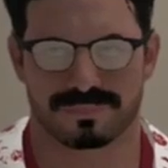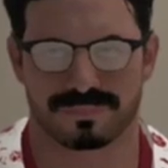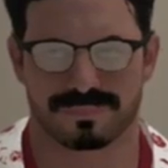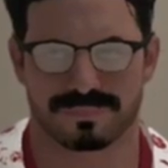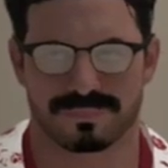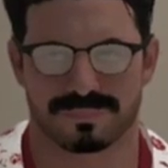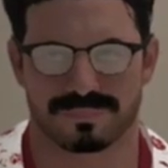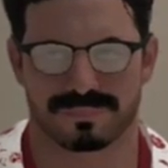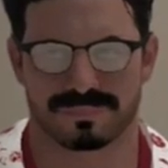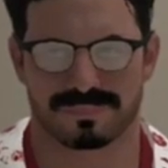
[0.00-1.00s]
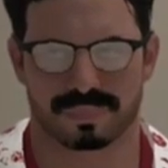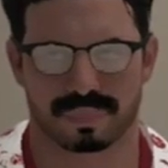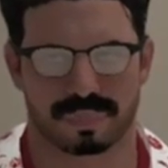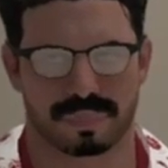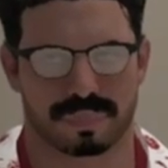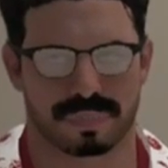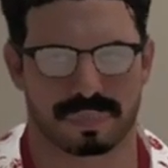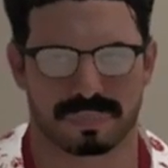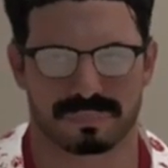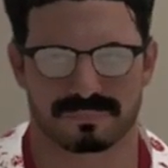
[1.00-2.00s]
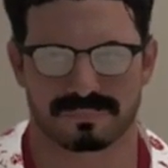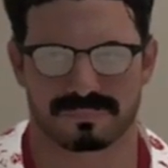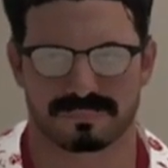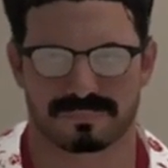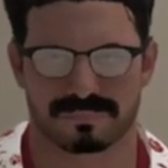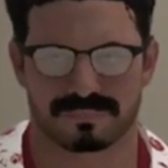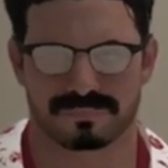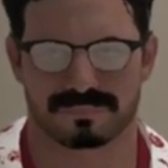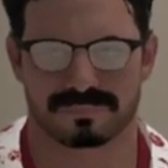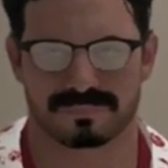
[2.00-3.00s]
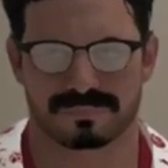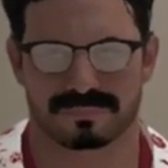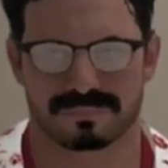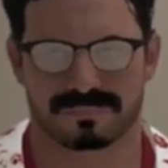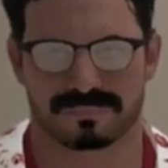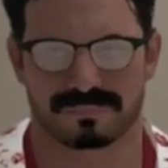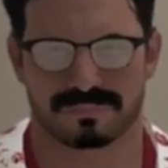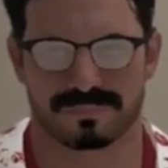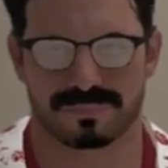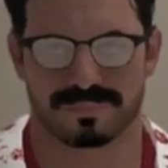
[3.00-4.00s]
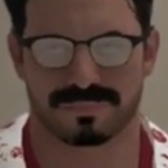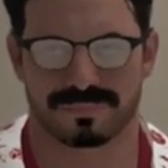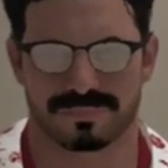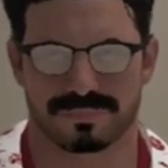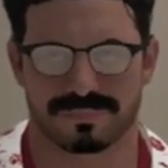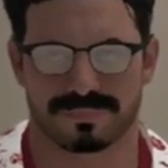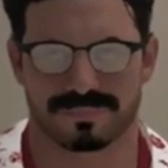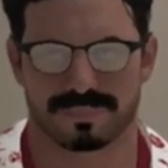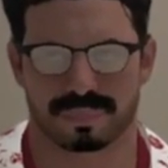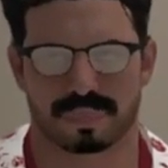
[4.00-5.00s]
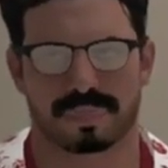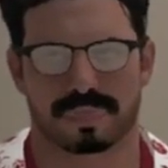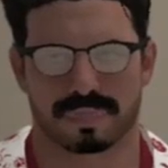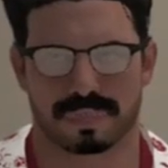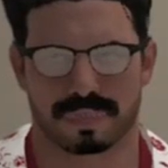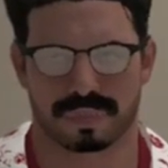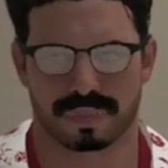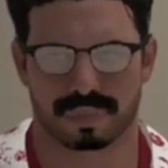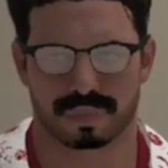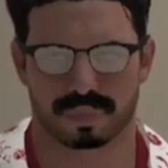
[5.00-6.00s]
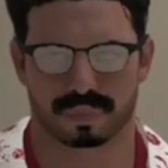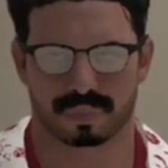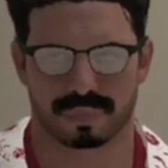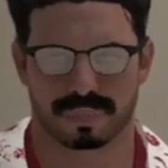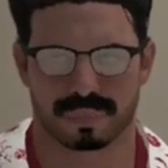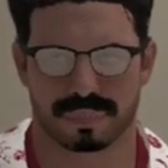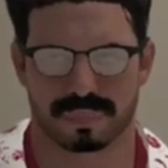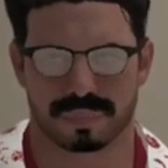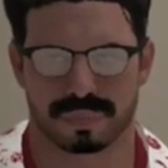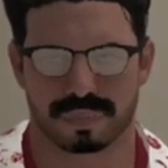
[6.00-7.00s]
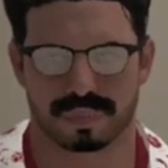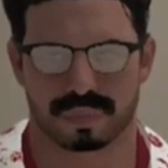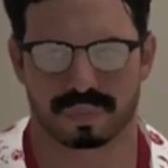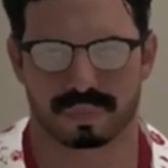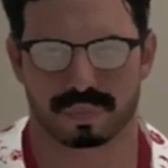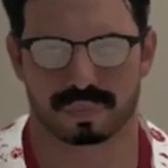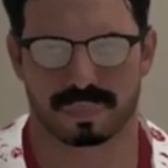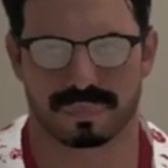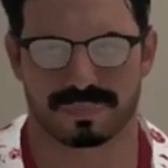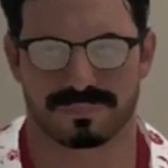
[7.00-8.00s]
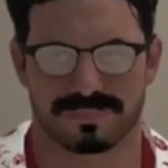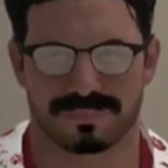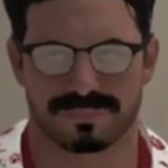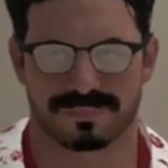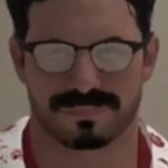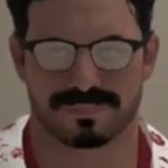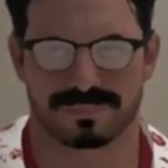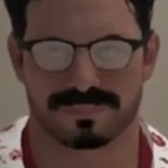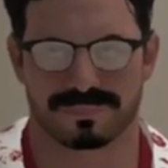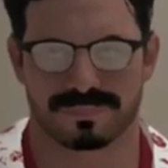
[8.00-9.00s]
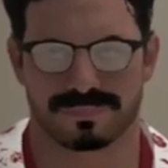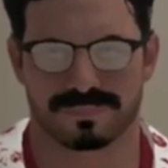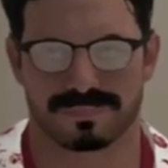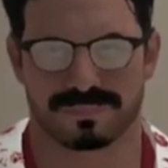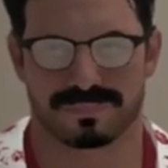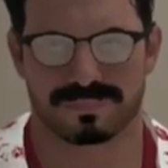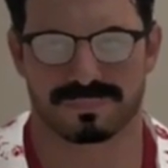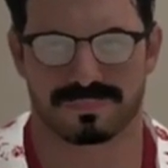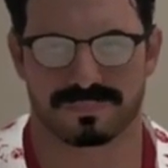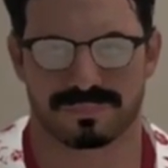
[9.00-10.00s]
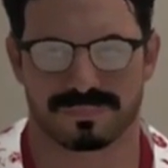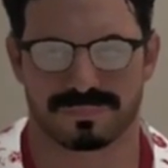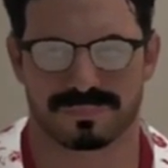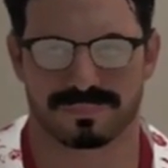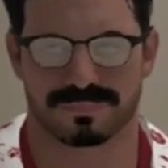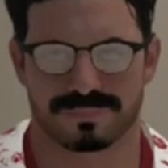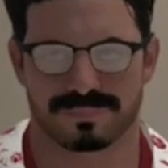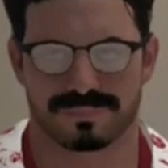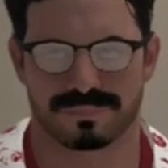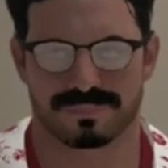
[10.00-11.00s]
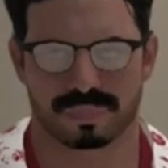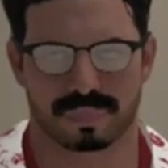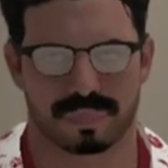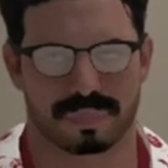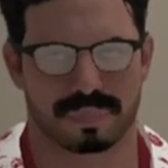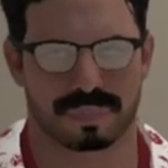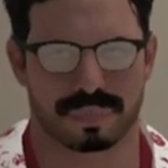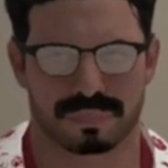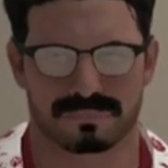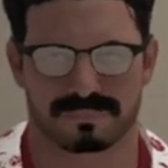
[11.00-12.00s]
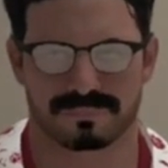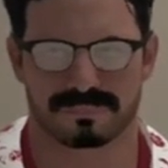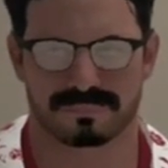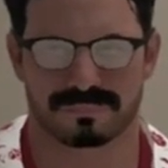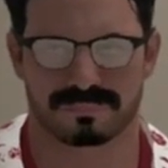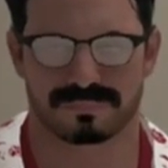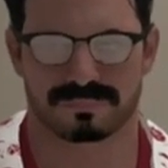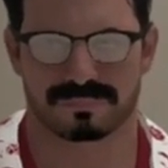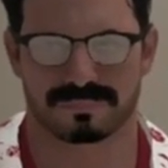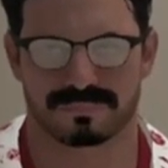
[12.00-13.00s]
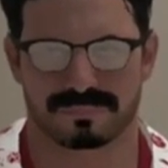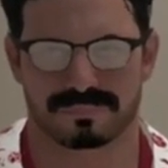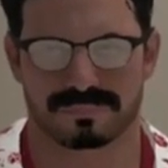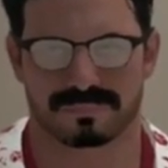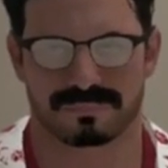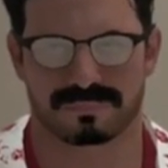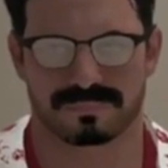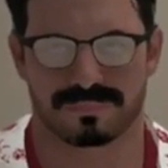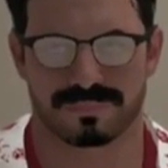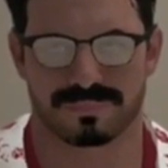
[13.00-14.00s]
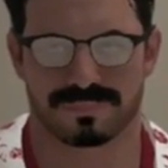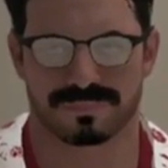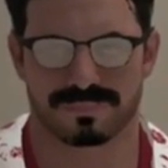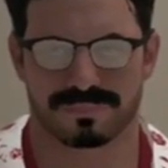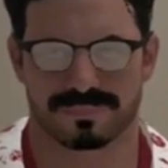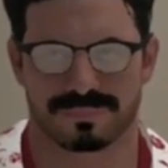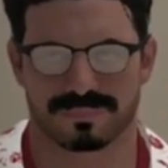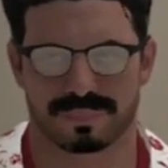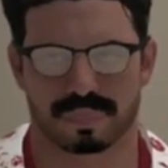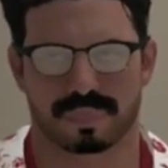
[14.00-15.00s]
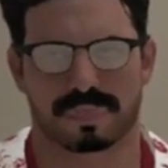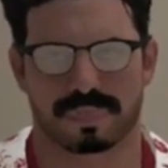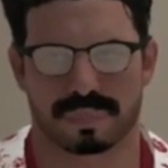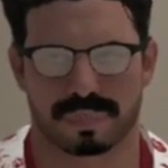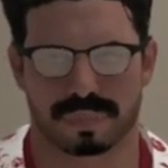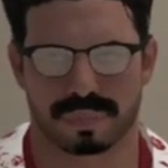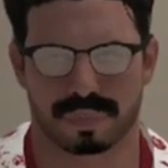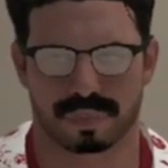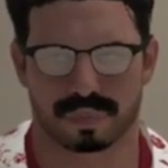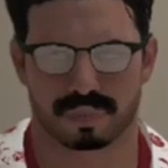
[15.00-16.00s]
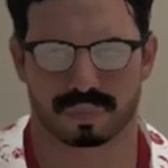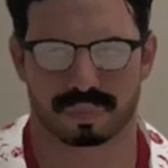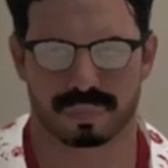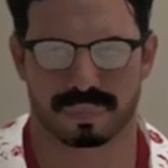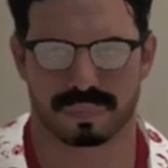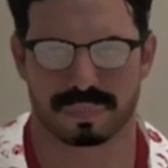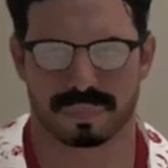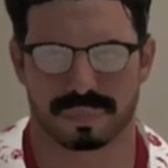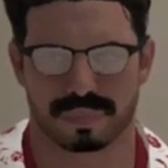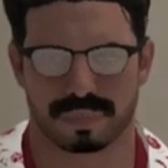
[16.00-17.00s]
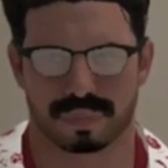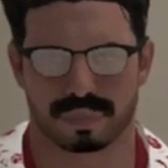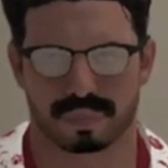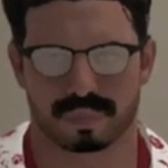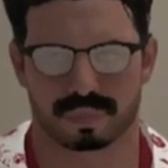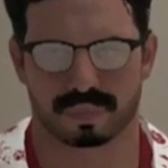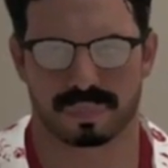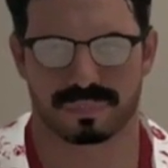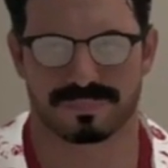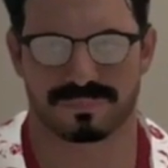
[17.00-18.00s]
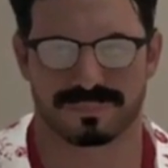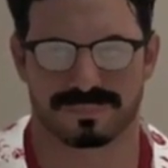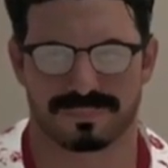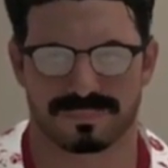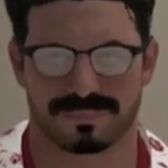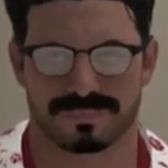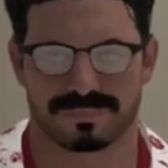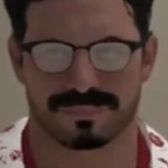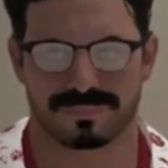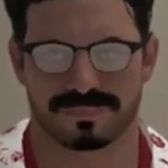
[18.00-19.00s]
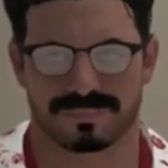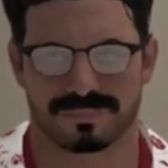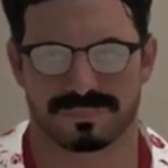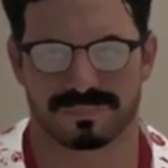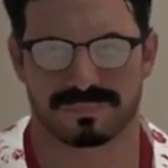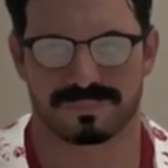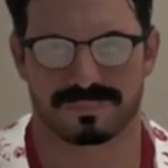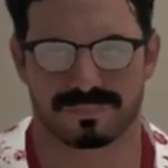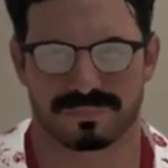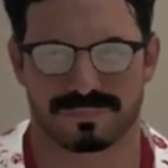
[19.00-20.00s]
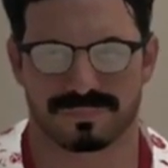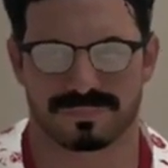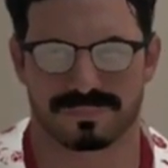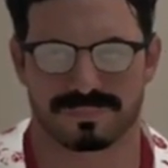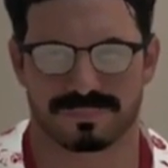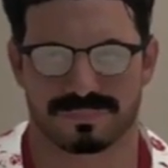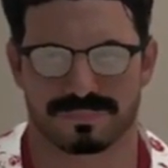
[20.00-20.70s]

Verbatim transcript: He's 12 steps ahead for a reason. I won't lie. I didn't even consider that could have been a possibility, but it was. And unfortunately, I'm a man of my word. So seeing as though he has chosen me as his opponent, I will keep to my word and face him in the main event. But there will be more on that at the end of this video.